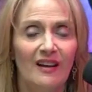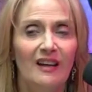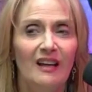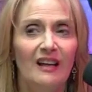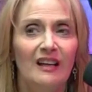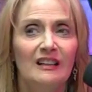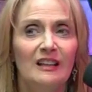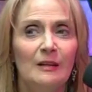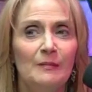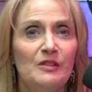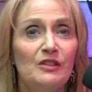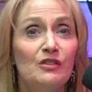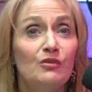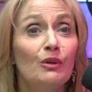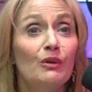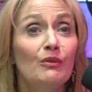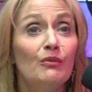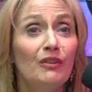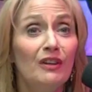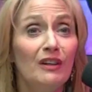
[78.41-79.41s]
Eclipses
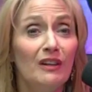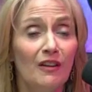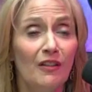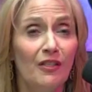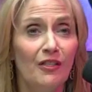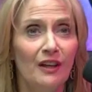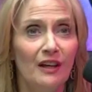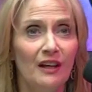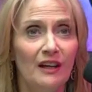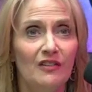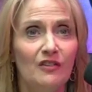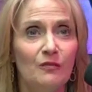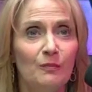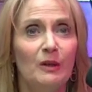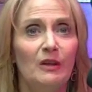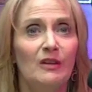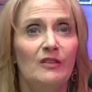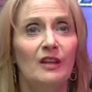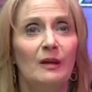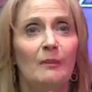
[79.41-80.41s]
reveal things
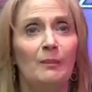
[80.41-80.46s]
because they